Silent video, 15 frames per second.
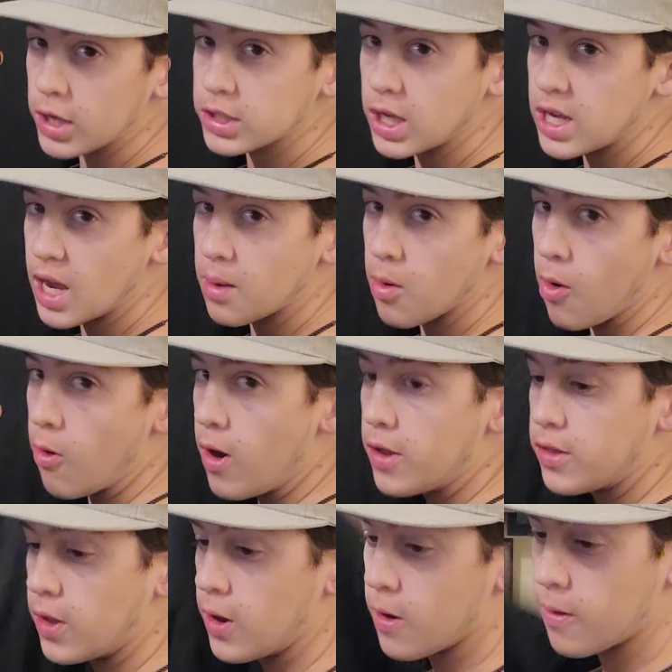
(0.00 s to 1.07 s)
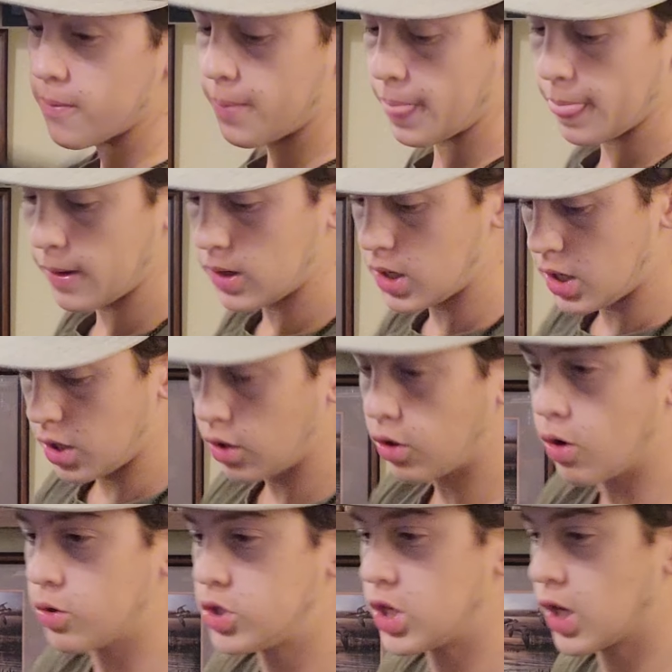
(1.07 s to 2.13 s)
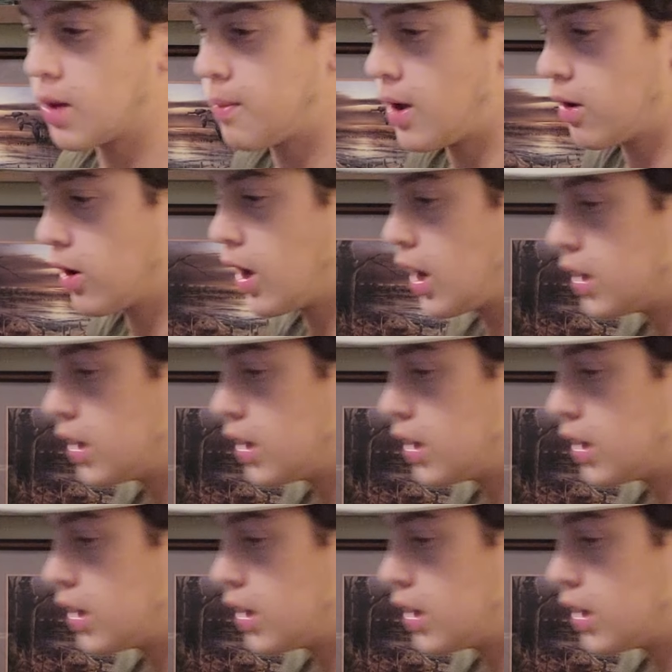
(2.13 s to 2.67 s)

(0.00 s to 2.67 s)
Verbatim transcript: grass camo right there. Go check them out,